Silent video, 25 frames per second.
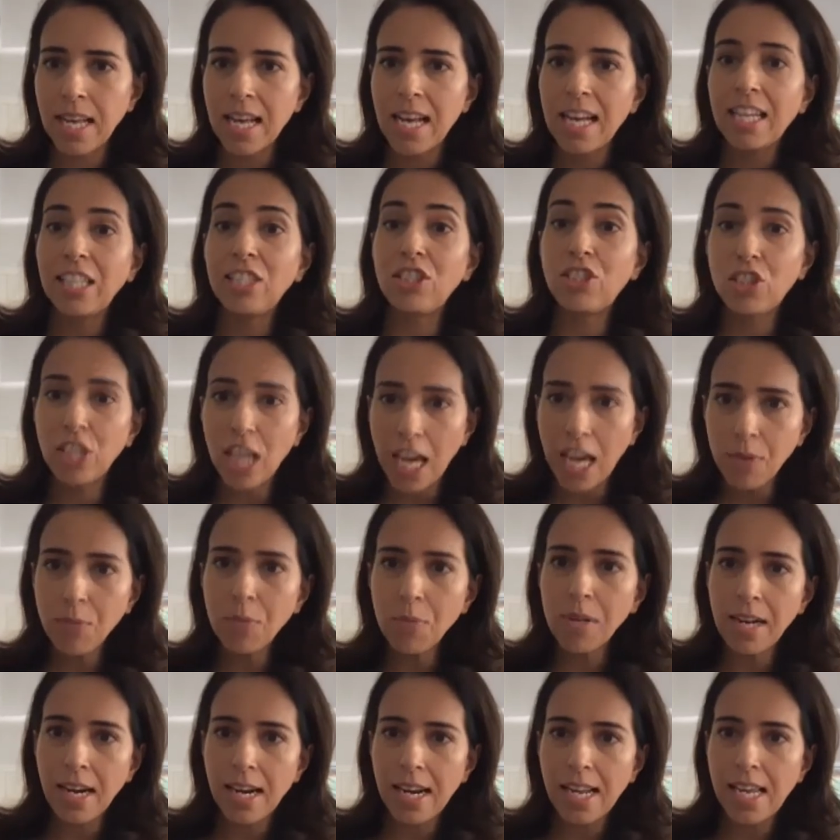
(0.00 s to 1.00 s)

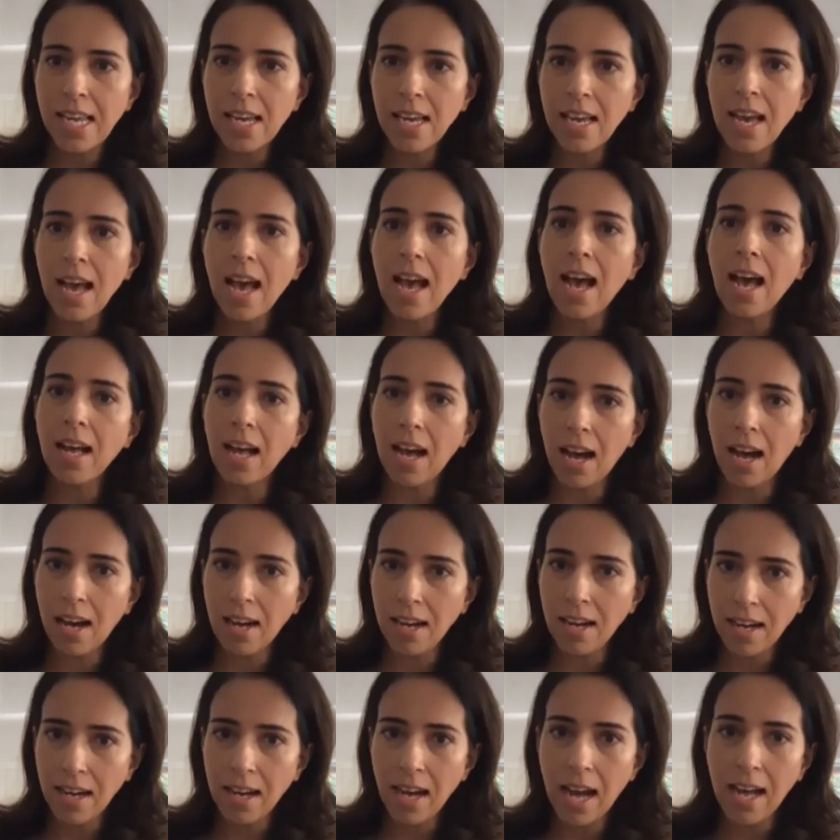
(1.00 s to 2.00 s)
genuinely
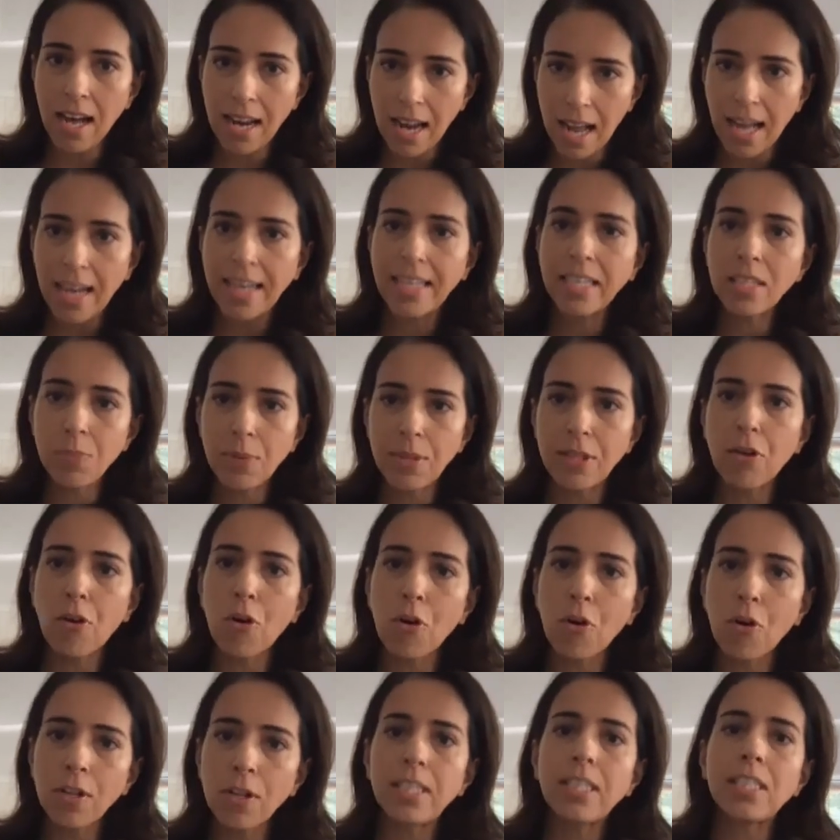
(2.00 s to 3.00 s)
are aligned with
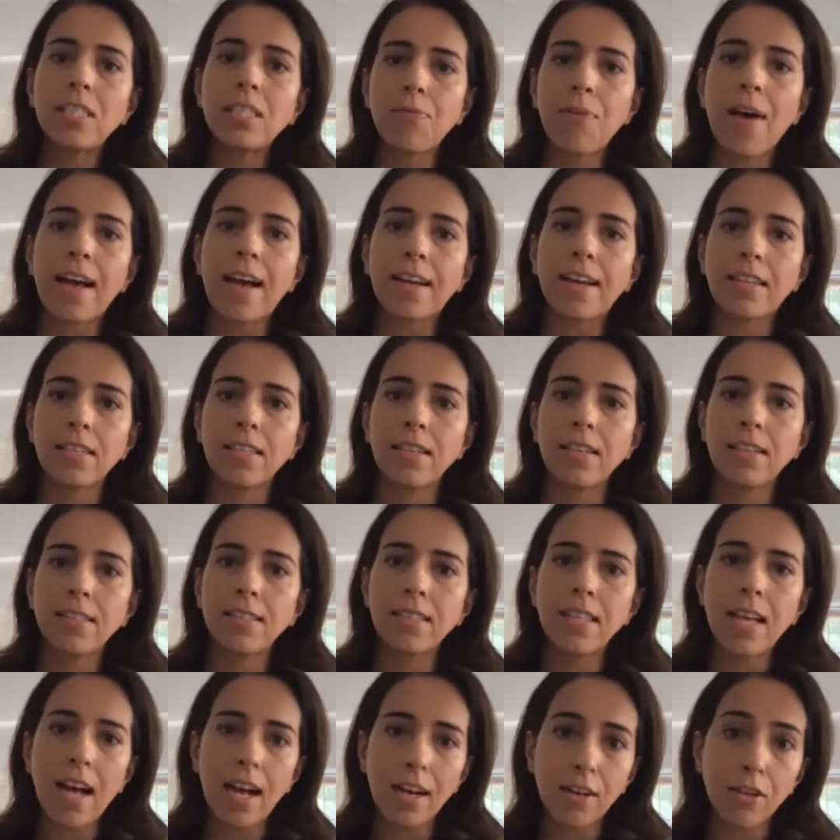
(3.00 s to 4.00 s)
all these
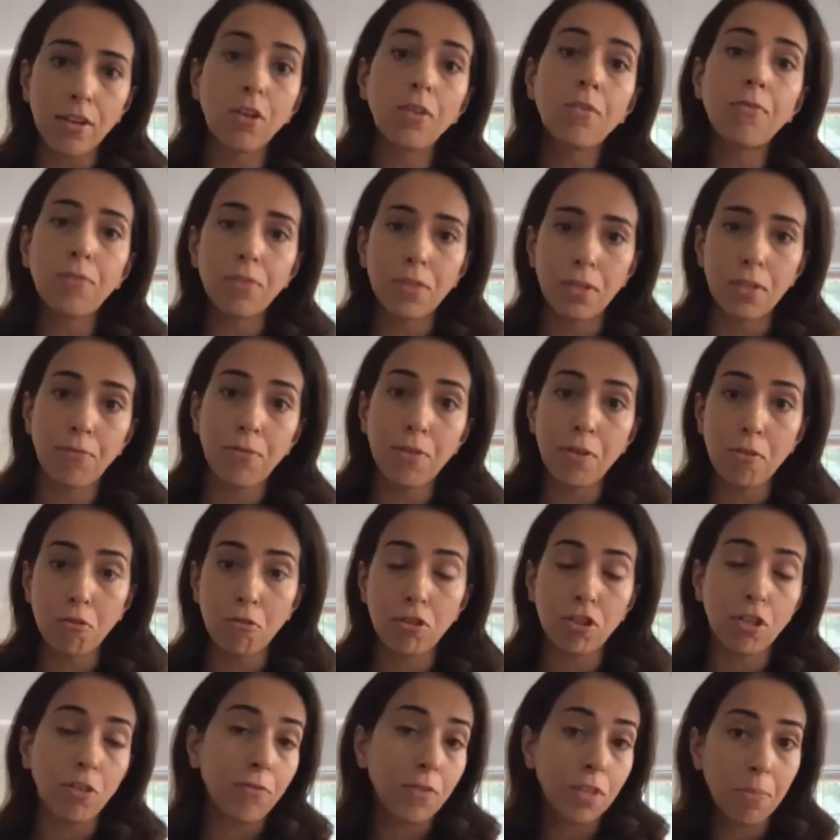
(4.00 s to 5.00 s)
factors are good for the
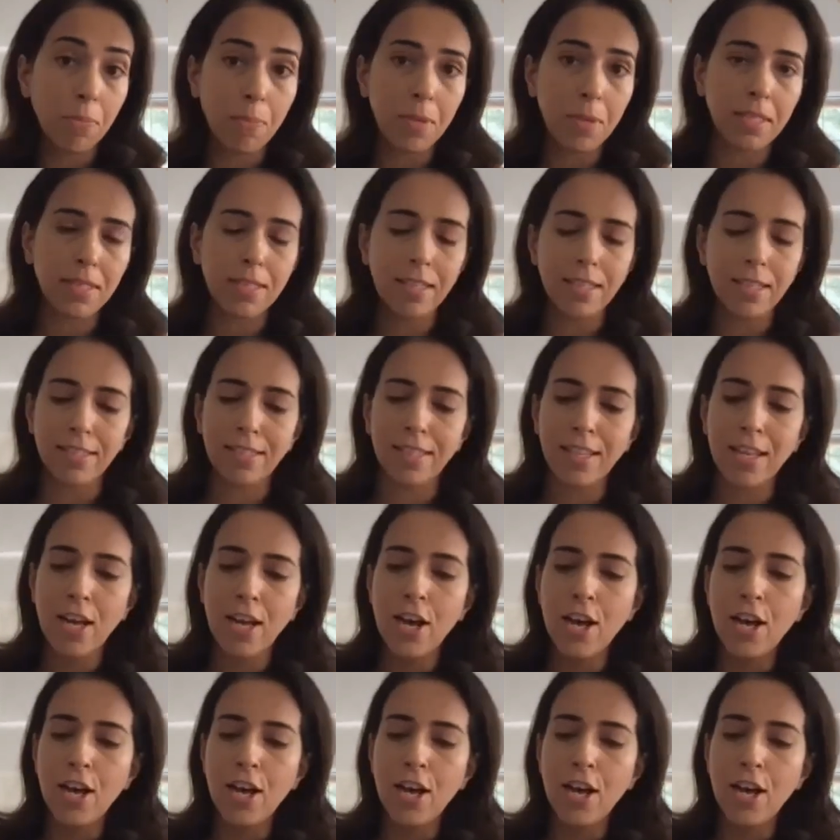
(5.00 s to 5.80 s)
future, for the business.